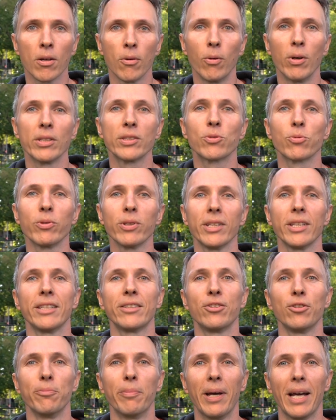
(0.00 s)
Well, it's really
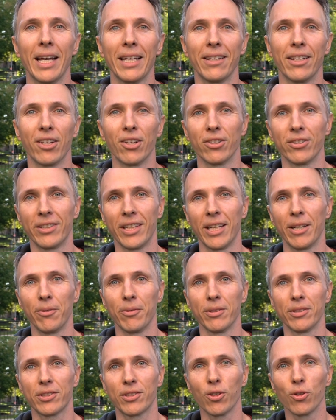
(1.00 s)
too bad that our day
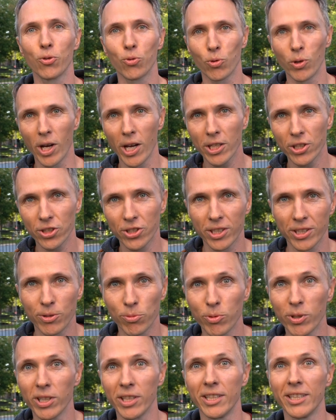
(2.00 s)
was so rushed. It's
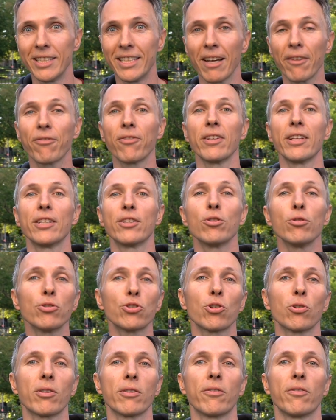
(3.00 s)
really definitely too
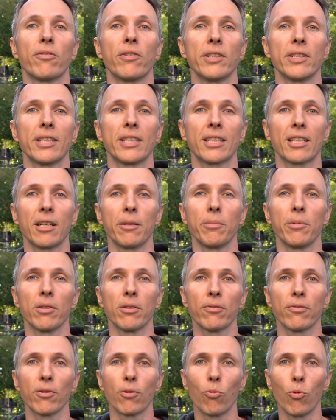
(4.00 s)
short of a visit to come
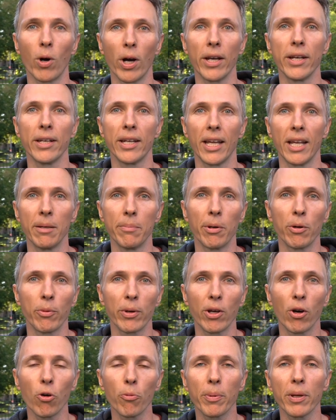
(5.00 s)
here for one day, but
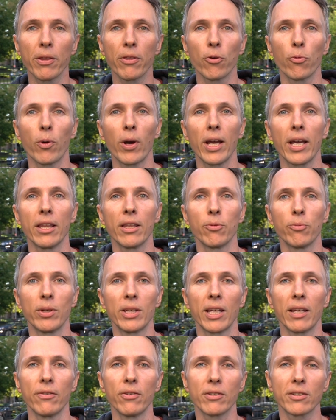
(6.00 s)
we hope either way that we
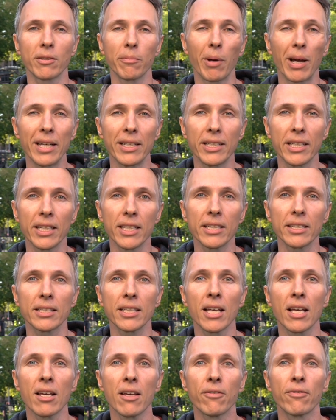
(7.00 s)
gave you some
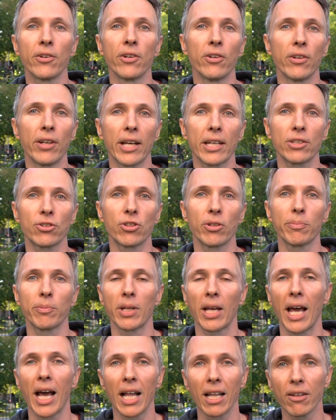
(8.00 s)
ideas for your next trip
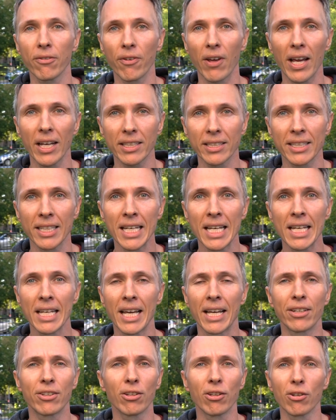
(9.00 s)
to Halifax.
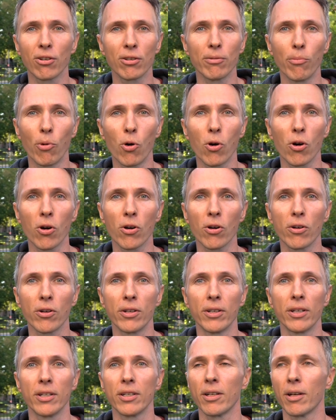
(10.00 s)
And to learn
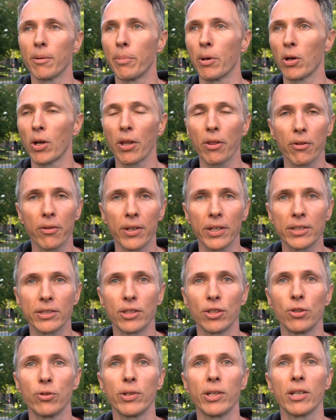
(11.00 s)
more about other things
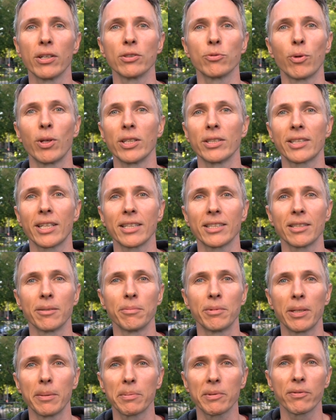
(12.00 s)
to do here, as well as get
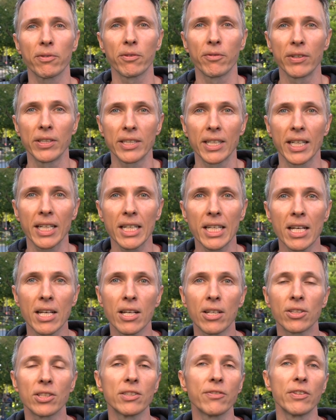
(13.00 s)
some tips for visiting,
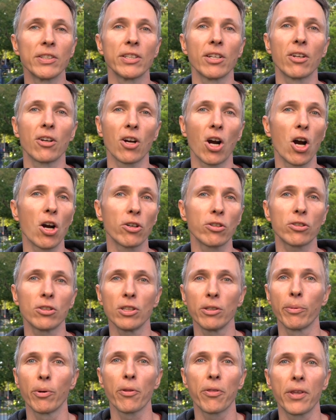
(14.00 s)
just visit our
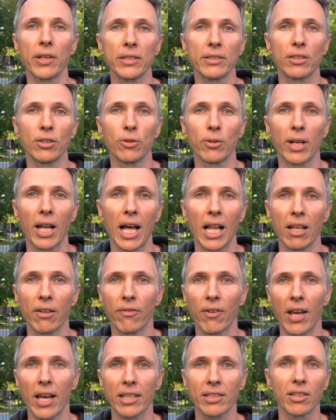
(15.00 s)
article about things to do in
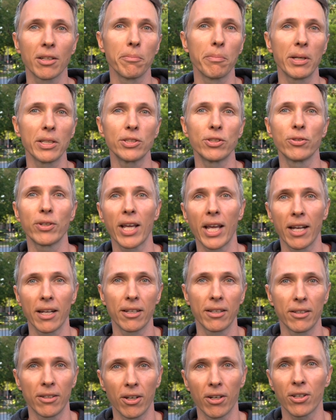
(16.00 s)
Halifax on must do
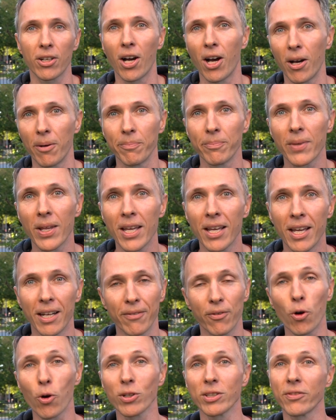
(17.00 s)
canada dot com. And
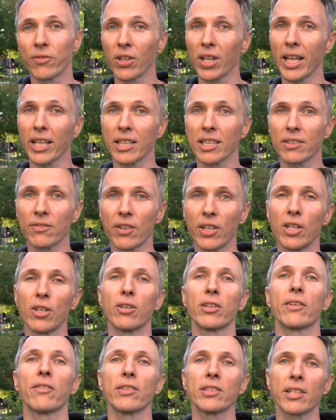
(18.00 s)
of course, if you like this
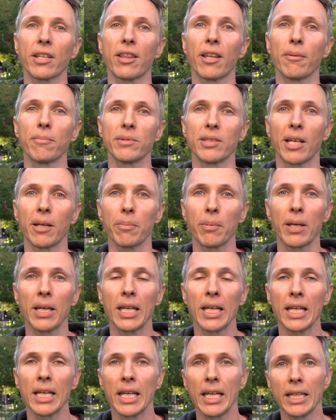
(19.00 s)
video, give us a thumbs up,
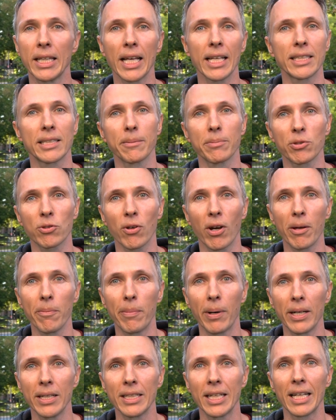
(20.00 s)
hit that subscribe
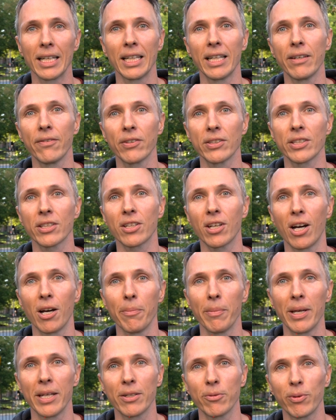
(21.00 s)
button, and leave us a
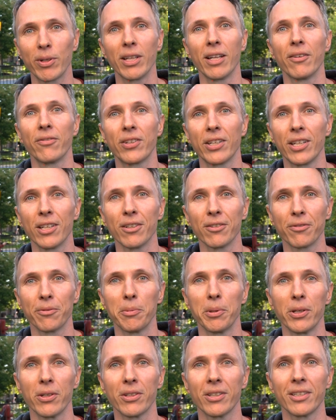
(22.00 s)
comment. We'd love to hear
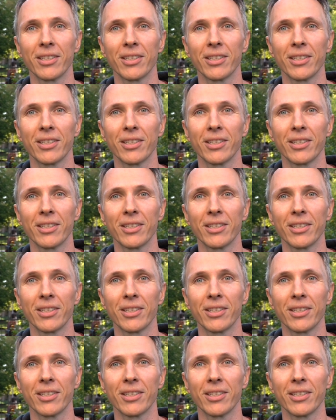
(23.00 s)
from you.